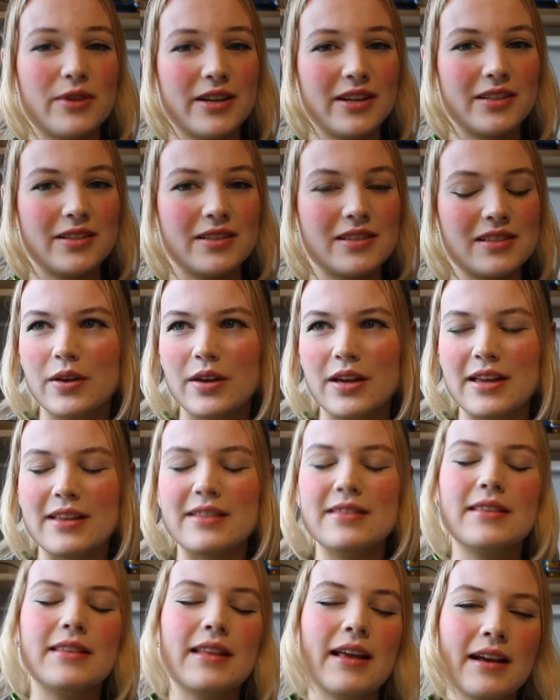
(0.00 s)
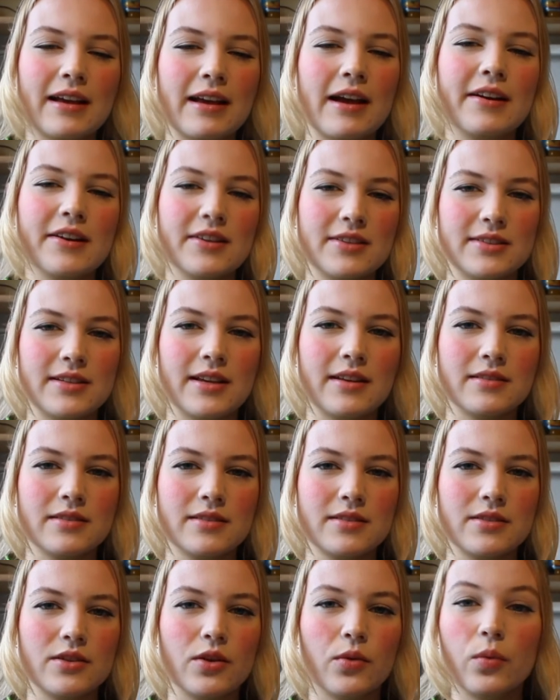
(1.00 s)
Reels. In that kind of
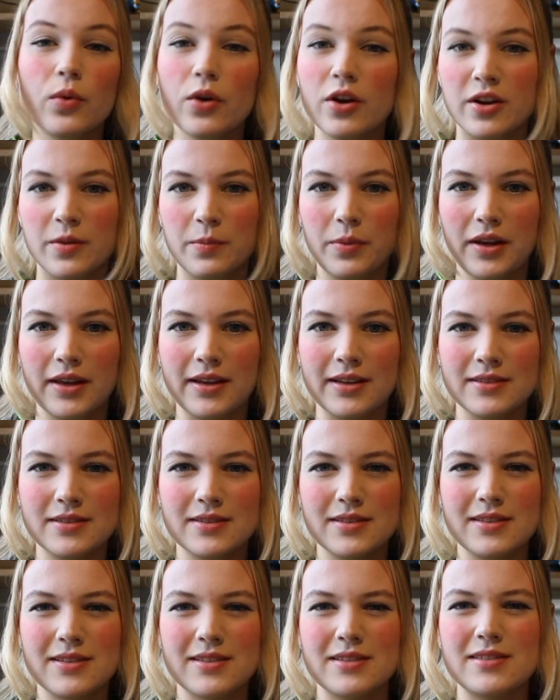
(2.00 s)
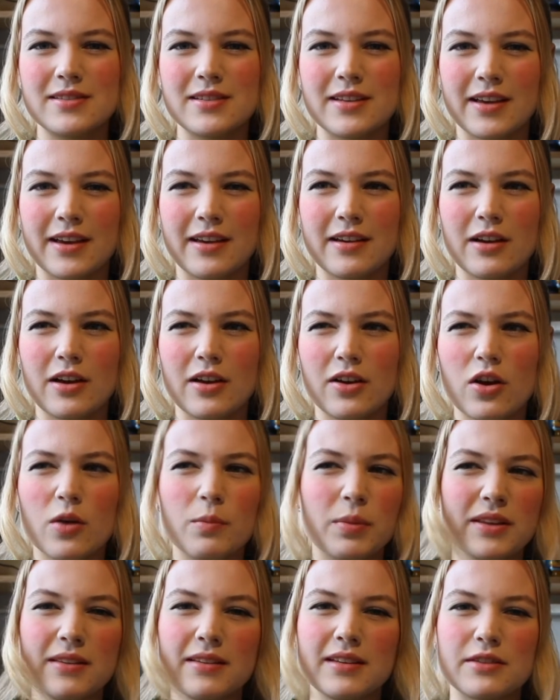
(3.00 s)
sense, the workplace is like a
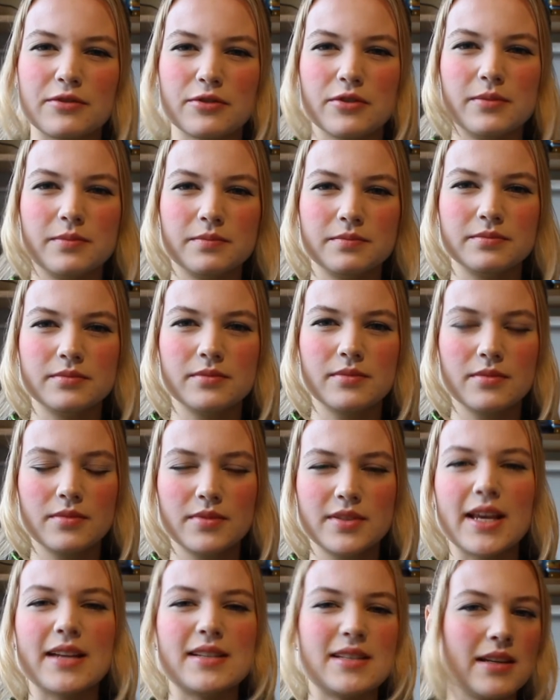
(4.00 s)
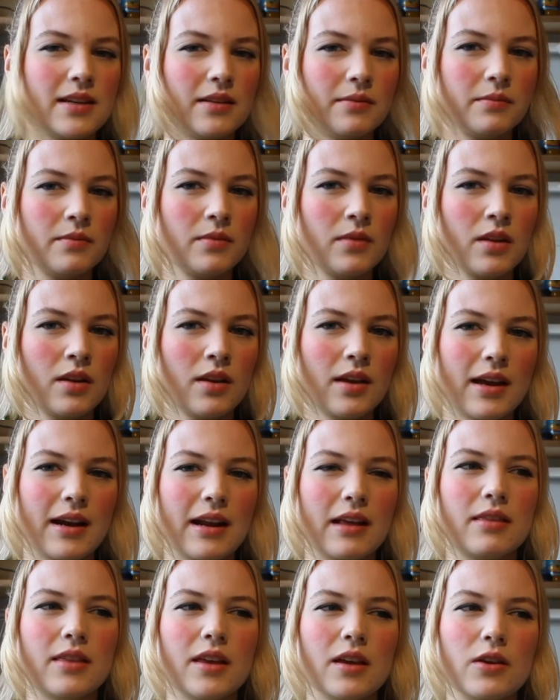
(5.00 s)
completely different setting. And
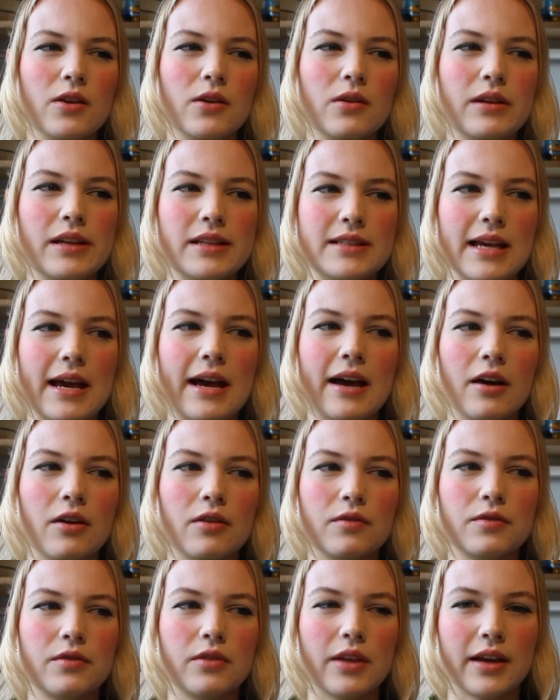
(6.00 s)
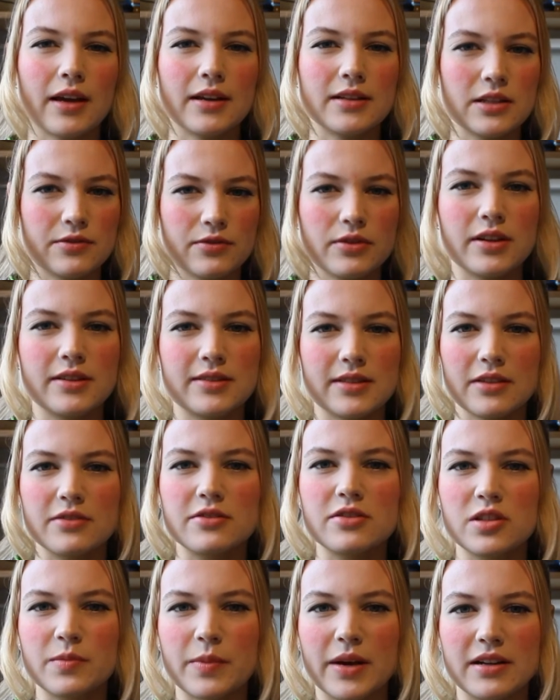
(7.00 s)
I think you need to have like a different
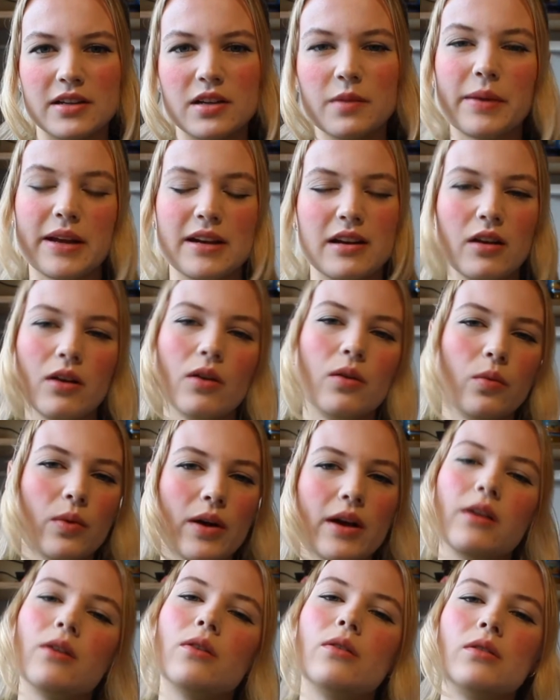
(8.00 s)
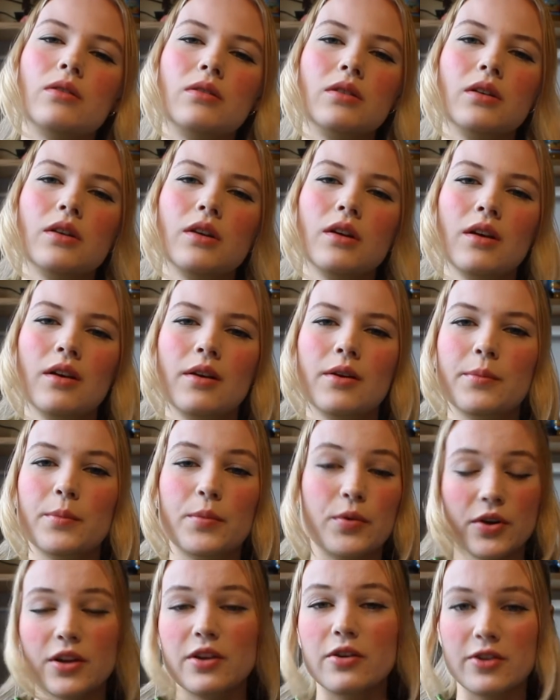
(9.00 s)
attention span depending on where you're
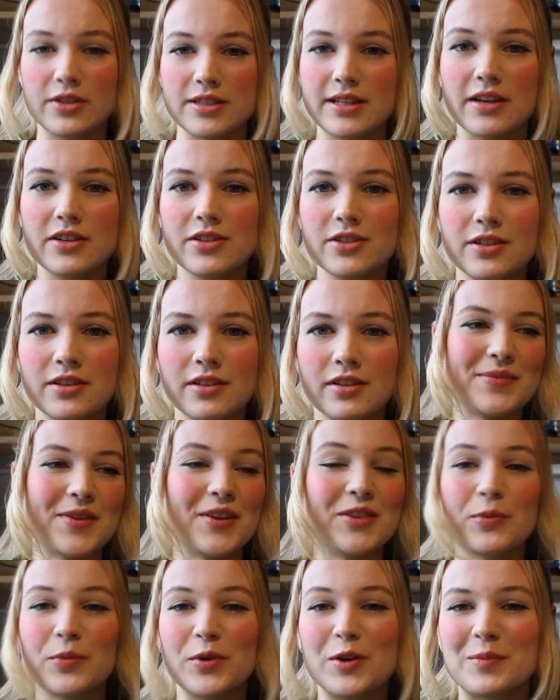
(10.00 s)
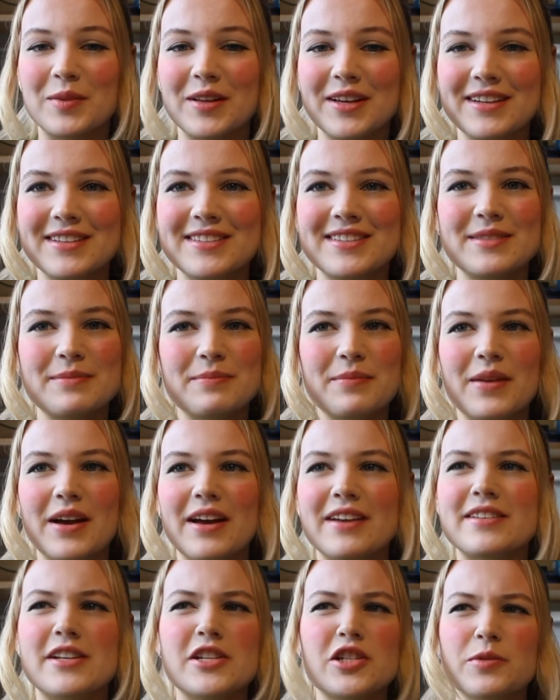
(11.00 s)
putting your attention. At the workplace, my
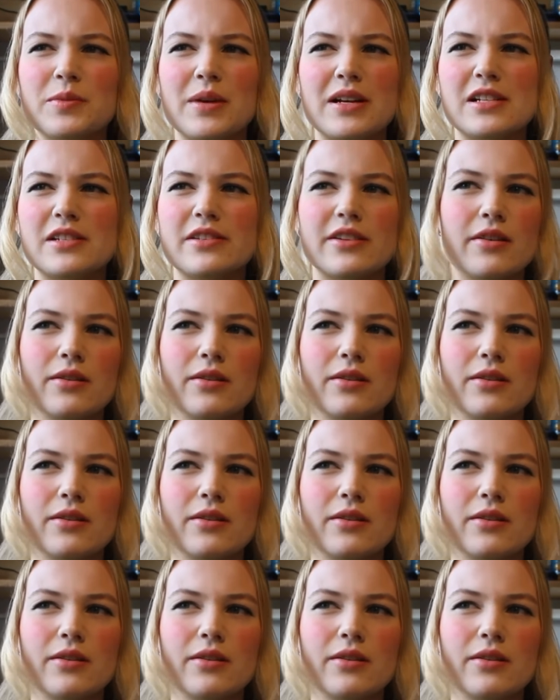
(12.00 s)
attention span